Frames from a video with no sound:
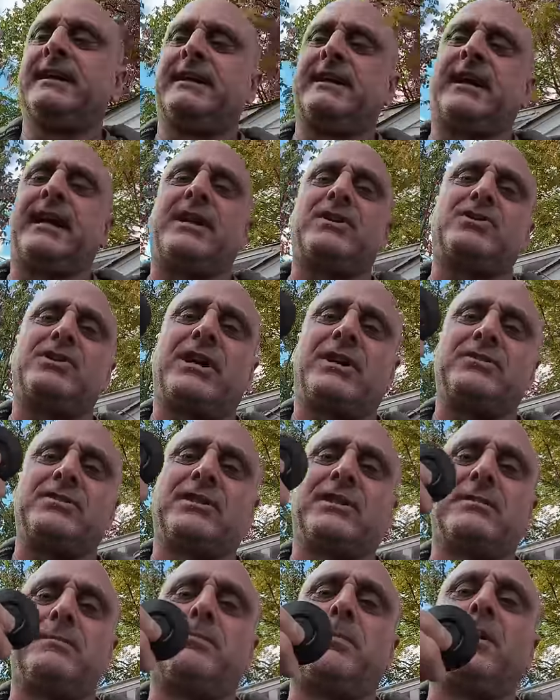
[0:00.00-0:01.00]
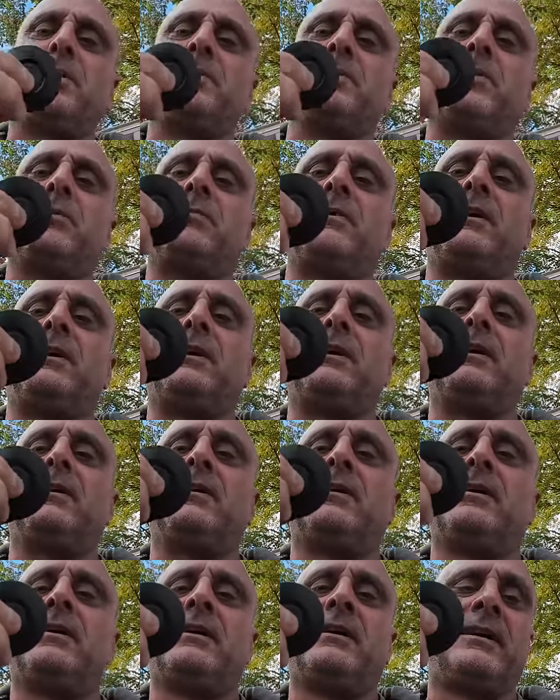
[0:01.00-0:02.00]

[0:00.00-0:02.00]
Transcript: And it actually has a little button over here,